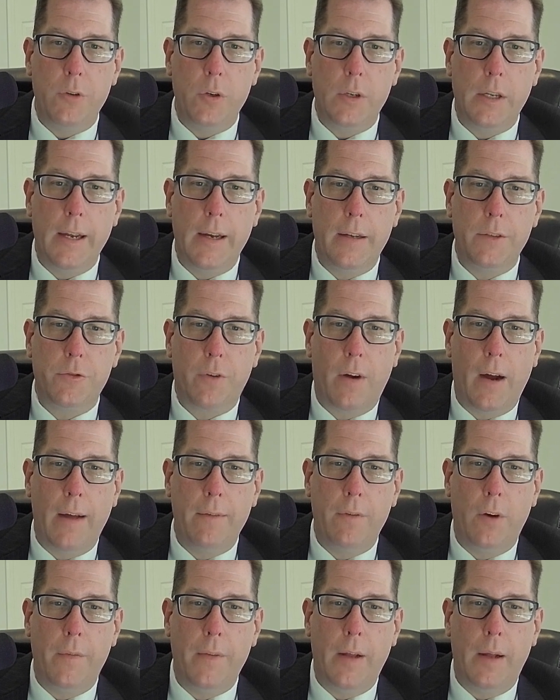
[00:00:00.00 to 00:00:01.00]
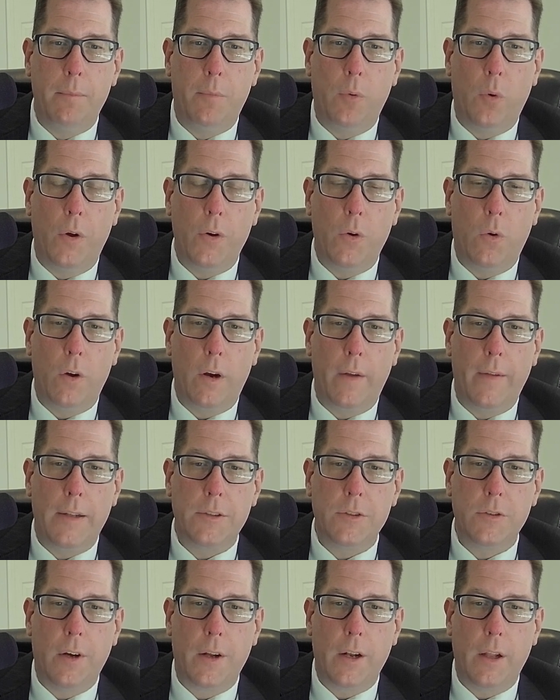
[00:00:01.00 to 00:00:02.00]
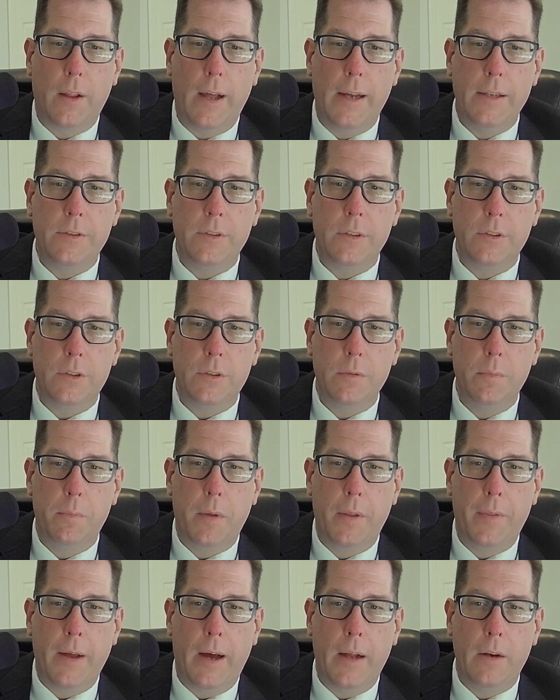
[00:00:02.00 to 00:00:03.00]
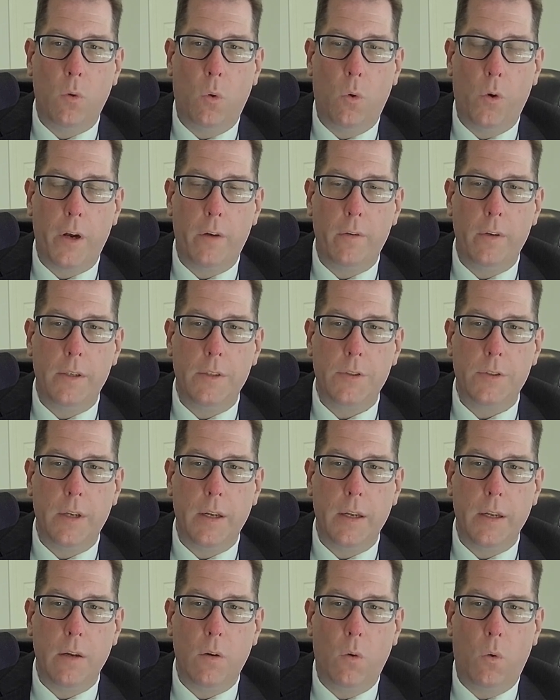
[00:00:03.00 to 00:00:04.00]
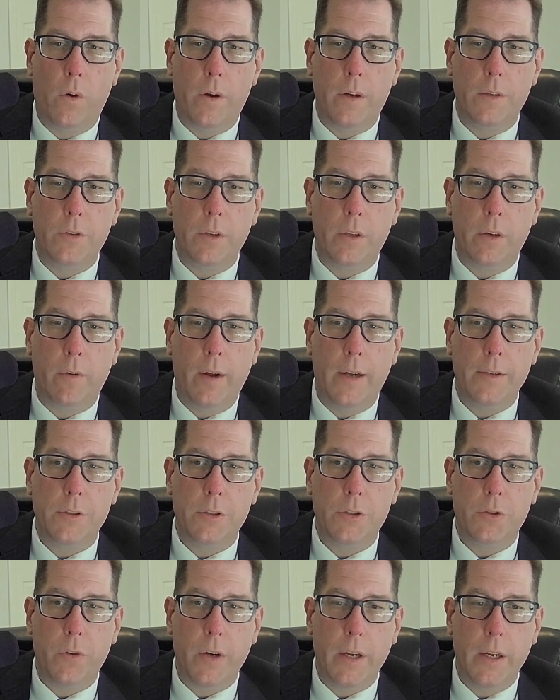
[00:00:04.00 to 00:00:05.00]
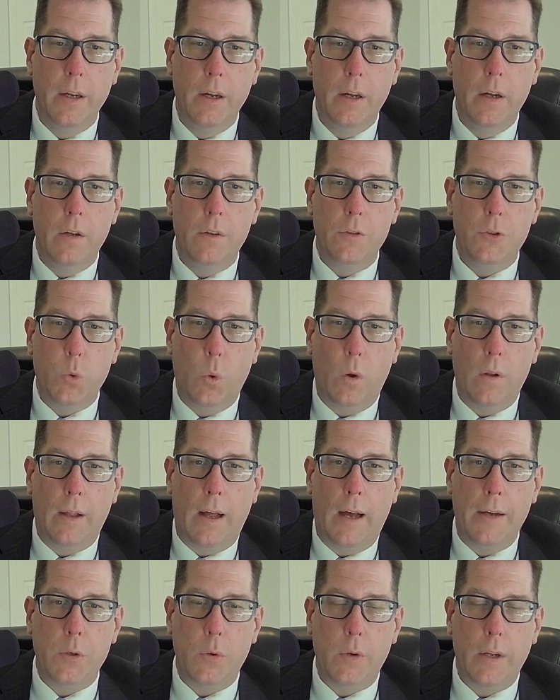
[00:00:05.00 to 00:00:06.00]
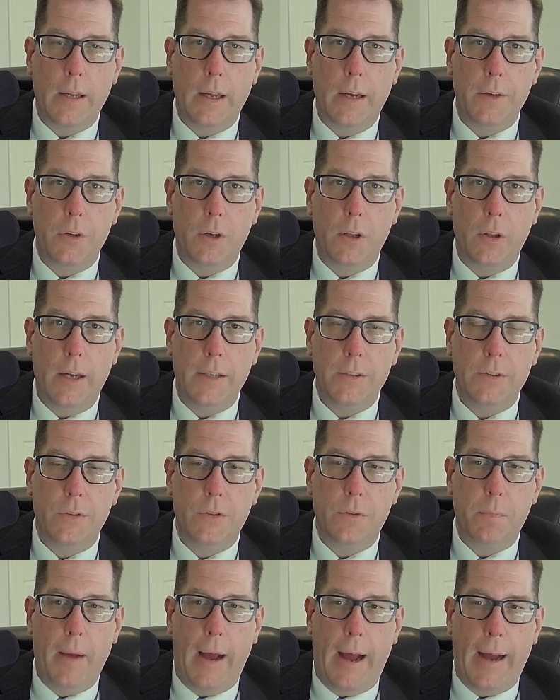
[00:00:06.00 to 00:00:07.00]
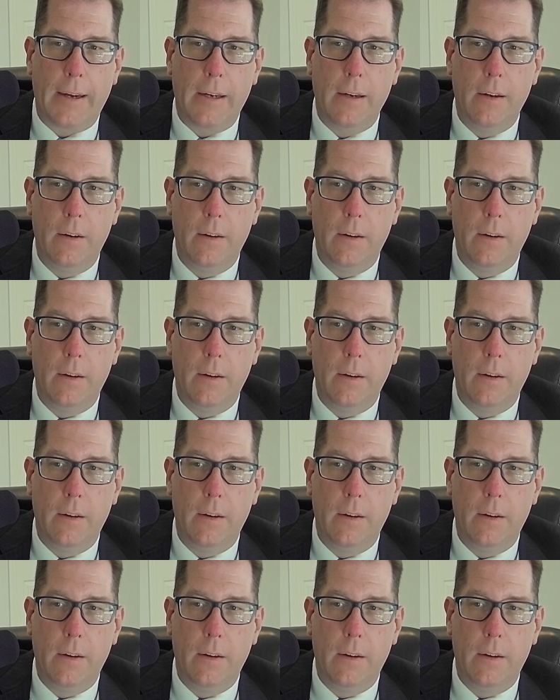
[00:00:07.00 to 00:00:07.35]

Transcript: You can't drive on that board order. That's not a license, but that order is an order to the registry to allow you to get your license back.